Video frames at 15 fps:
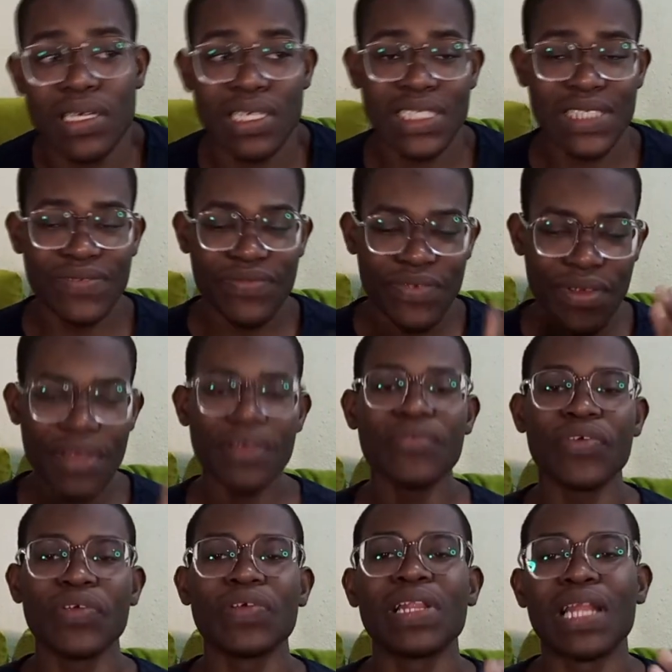it's very,
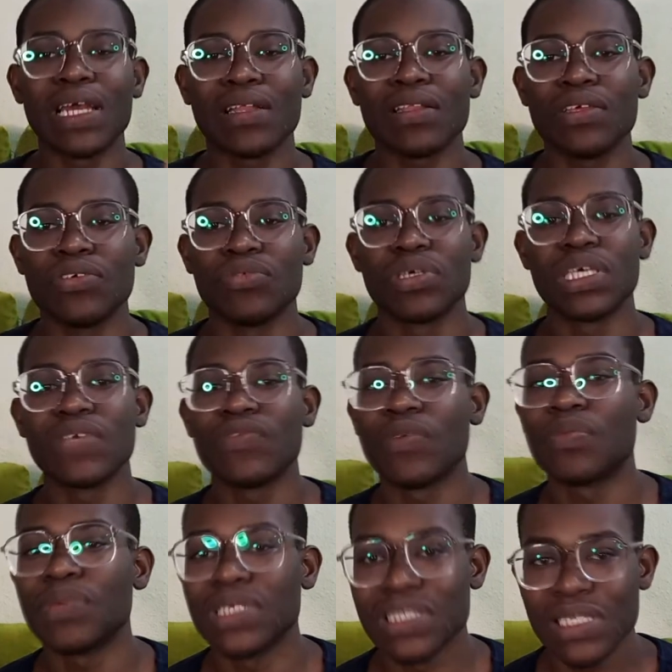very likely you give up
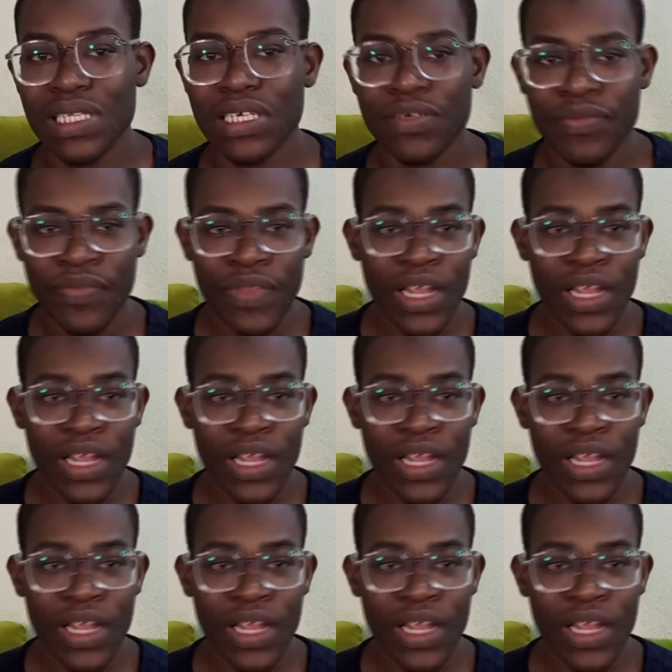easily.